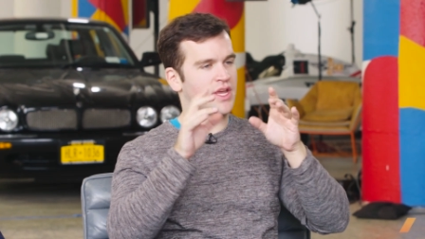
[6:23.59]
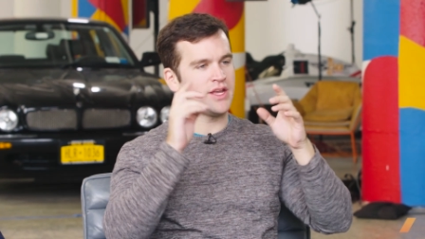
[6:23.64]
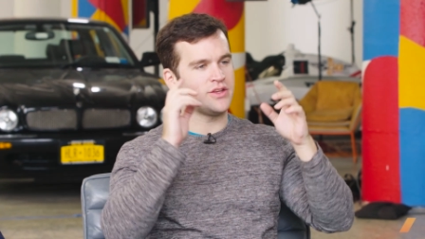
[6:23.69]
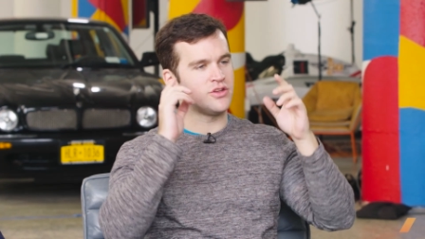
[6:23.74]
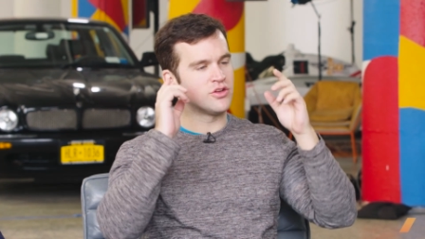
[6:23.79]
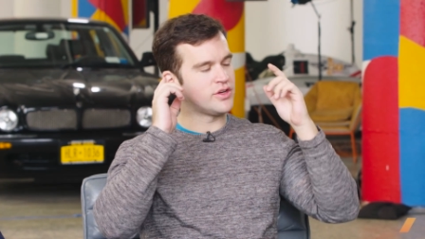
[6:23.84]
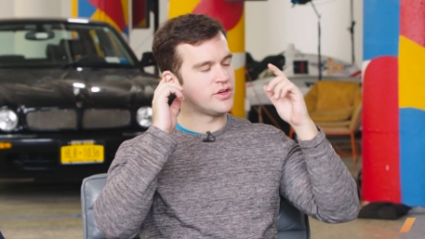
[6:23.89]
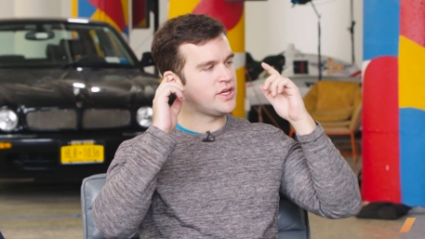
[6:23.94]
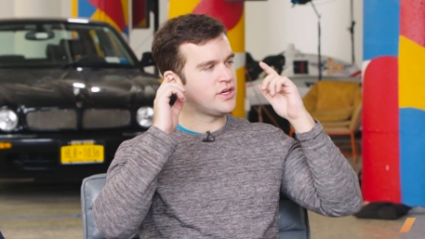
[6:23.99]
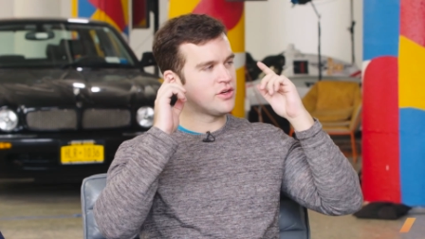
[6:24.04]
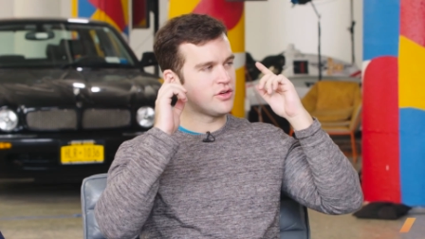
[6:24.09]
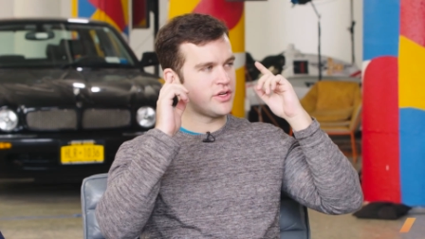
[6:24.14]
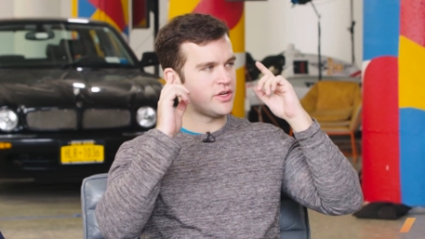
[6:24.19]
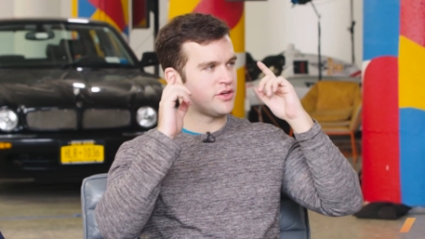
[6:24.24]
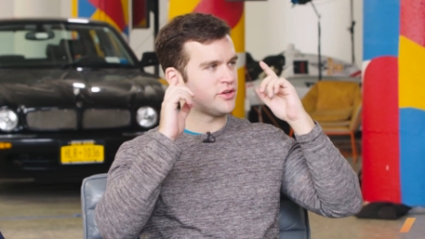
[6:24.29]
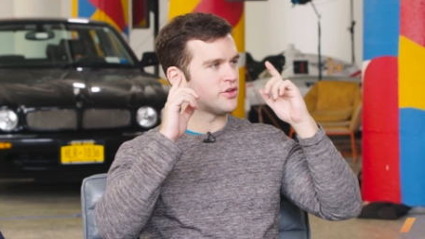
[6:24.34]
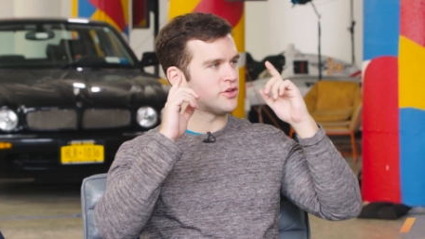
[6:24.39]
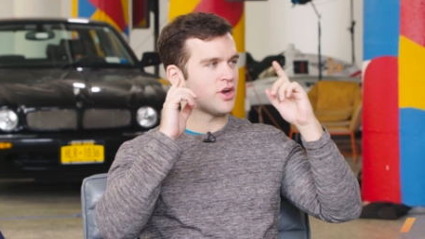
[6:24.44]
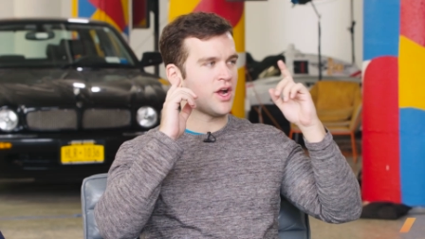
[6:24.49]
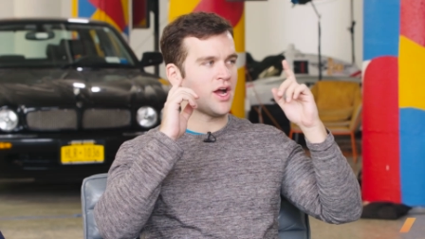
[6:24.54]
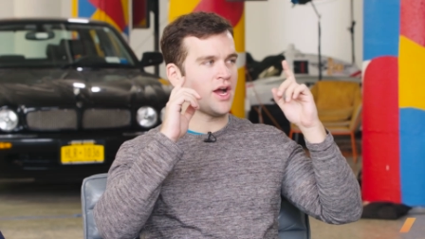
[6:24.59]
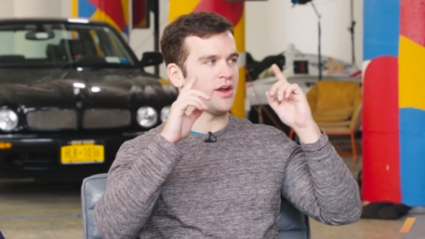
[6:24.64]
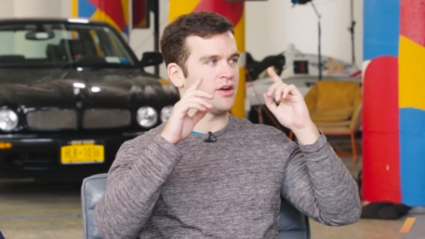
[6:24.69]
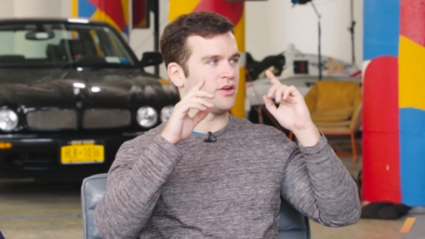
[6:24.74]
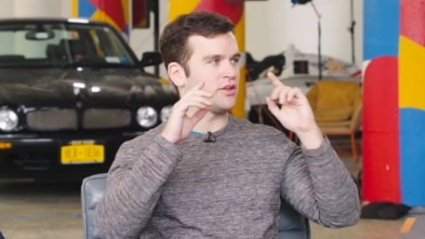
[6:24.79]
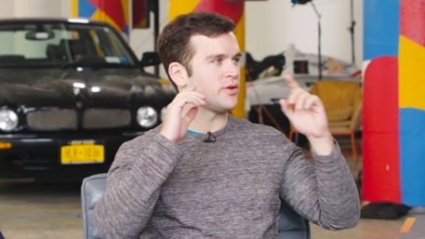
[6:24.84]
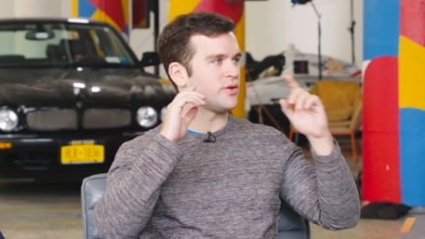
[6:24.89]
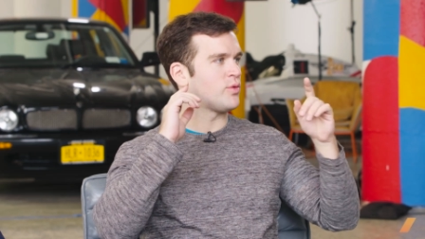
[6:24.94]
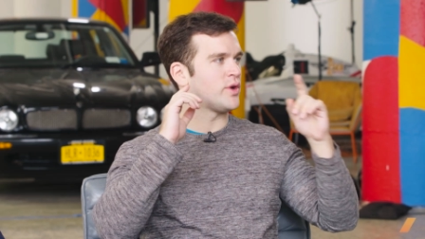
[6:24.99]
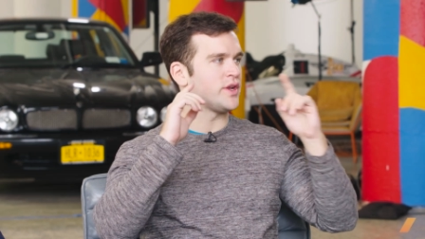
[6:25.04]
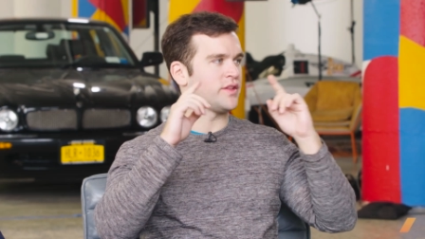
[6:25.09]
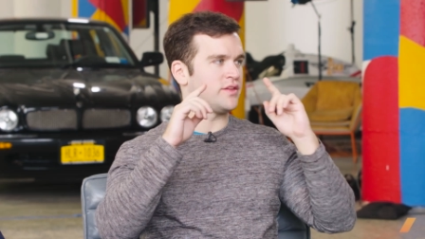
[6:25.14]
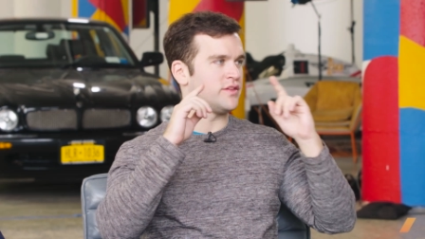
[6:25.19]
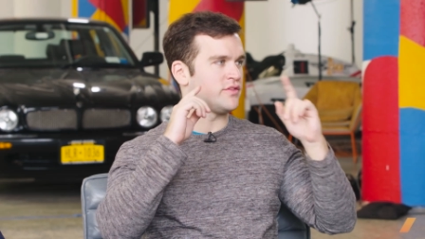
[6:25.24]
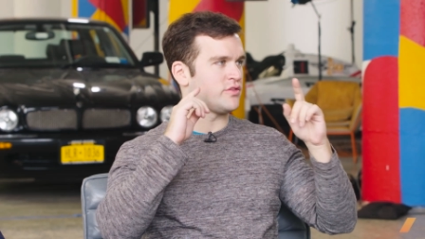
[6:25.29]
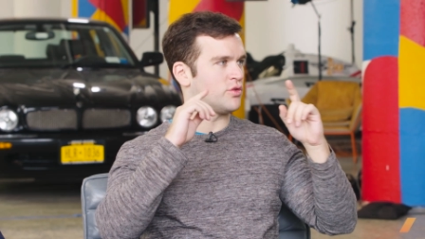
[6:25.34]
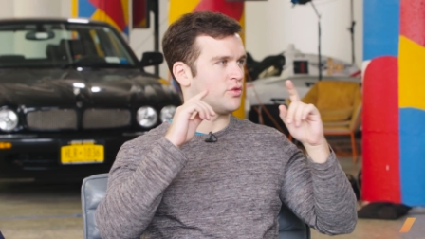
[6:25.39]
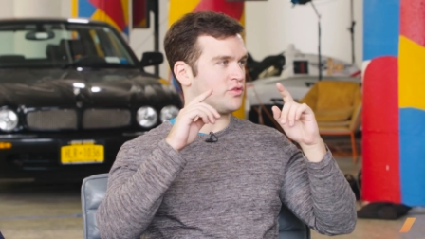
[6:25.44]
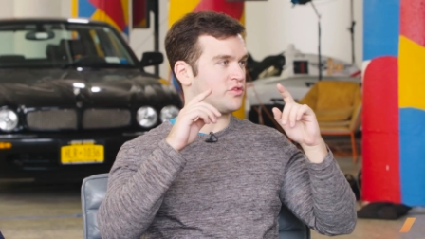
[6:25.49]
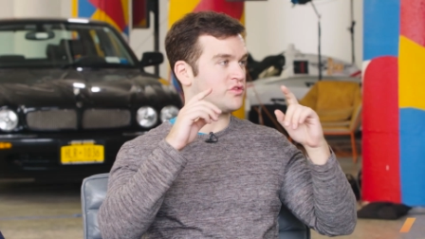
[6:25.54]
and your inner ear and your eye are like, wait,
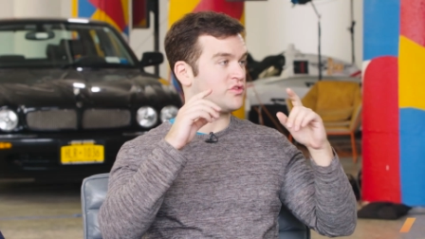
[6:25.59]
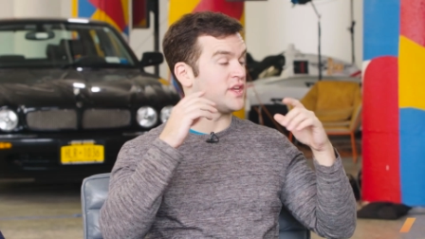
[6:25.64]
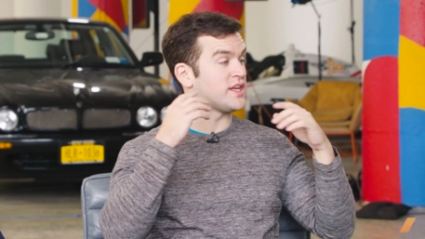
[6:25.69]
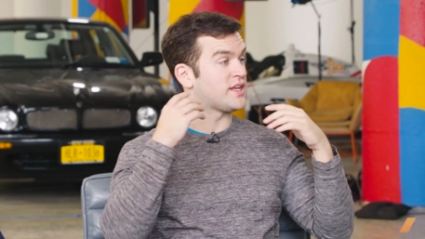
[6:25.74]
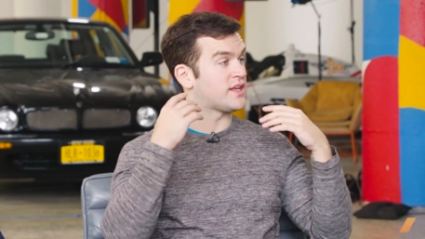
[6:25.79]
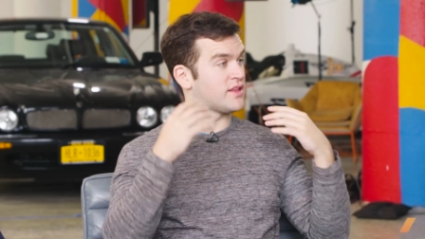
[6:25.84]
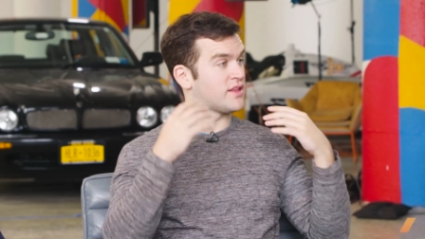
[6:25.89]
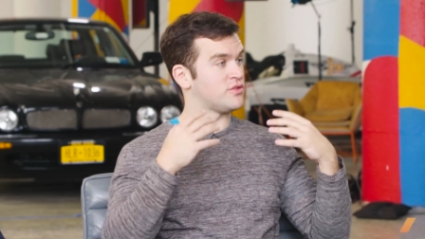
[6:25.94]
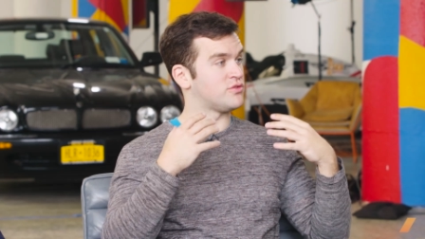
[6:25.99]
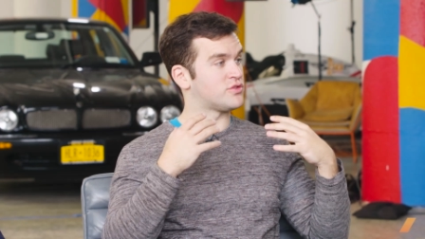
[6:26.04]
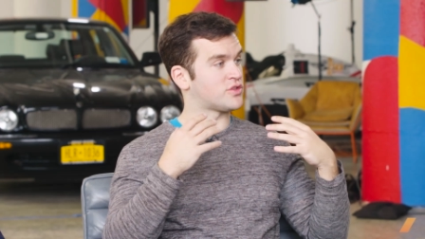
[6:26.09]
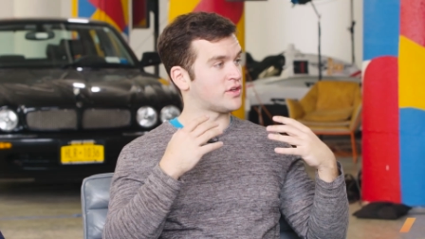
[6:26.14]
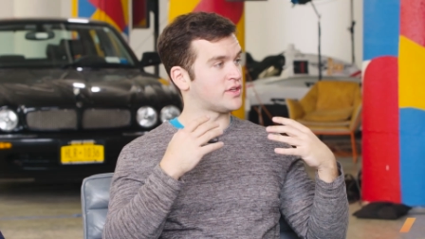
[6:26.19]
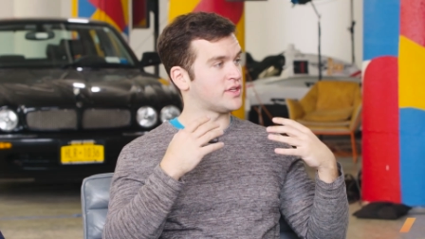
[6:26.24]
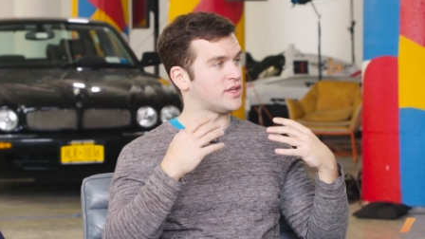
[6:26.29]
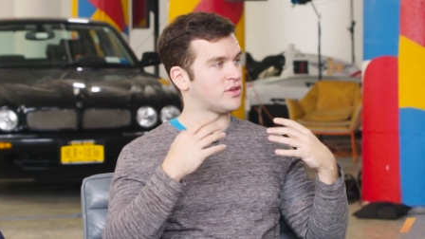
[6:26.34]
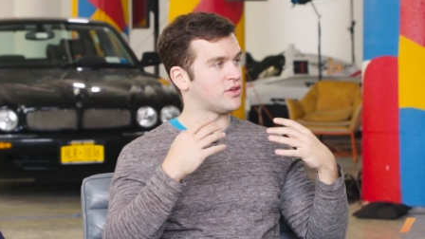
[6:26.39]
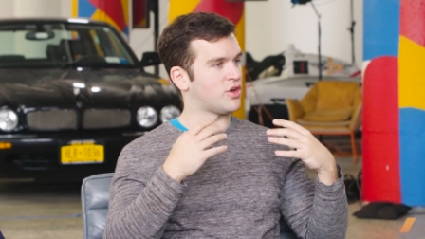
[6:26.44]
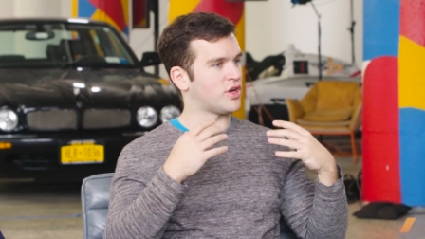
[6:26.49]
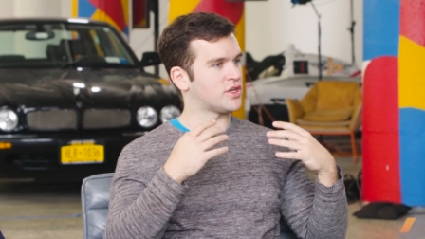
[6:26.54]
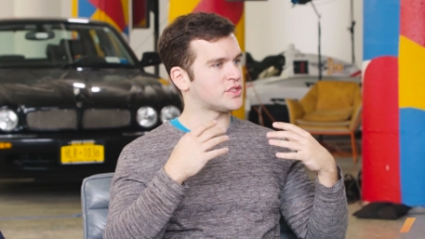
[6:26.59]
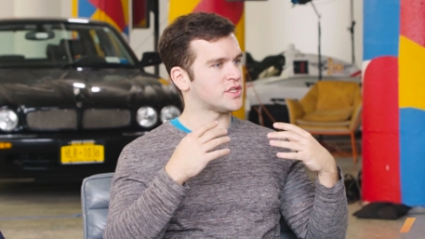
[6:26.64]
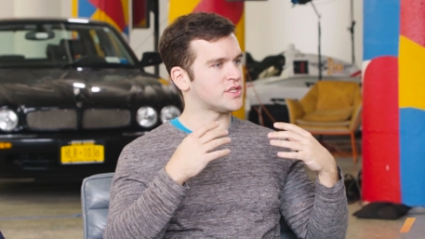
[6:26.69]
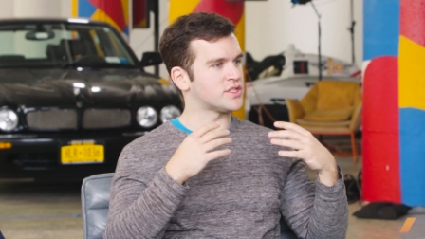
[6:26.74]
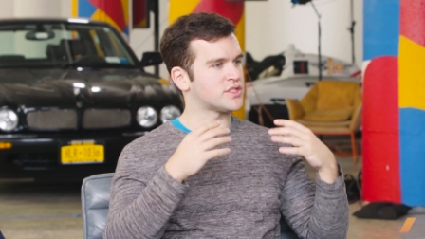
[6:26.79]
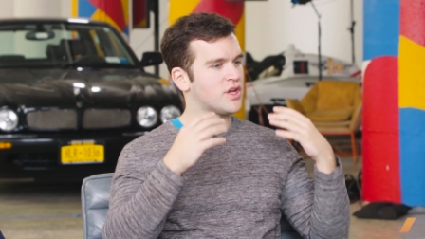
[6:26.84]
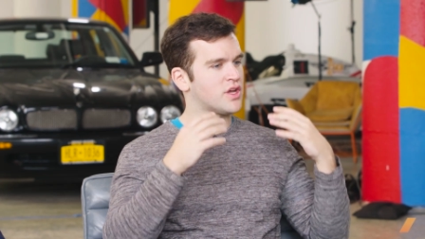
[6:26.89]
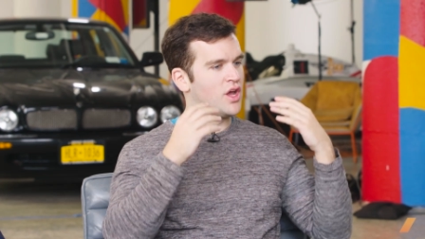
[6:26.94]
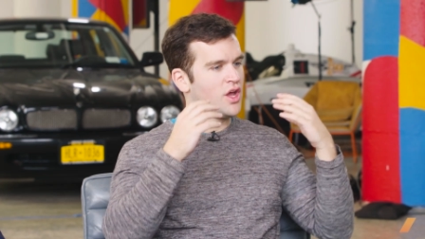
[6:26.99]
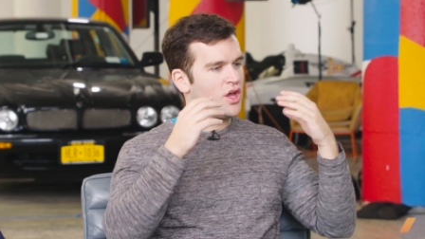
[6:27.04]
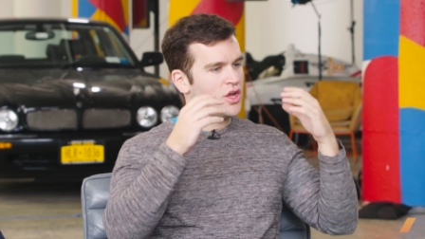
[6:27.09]
these don't sync, and you start to get nauseous.